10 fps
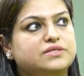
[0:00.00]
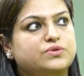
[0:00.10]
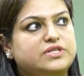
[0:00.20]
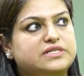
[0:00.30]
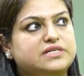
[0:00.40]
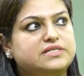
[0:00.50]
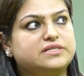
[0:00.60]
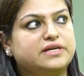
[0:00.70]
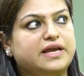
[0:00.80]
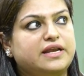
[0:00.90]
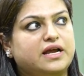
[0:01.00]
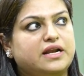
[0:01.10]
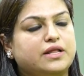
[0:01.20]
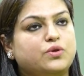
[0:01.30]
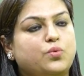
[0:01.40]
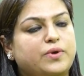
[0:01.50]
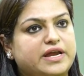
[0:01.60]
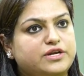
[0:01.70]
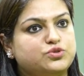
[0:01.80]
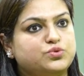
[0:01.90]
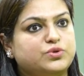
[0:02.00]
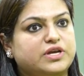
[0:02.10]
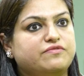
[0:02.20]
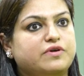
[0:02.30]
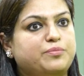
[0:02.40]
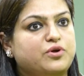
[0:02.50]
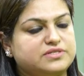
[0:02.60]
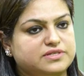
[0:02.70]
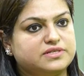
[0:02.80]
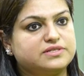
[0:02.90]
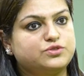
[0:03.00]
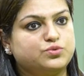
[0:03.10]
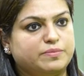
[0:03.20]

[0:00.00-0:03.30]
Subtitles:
So this is again another way to give a prosthesis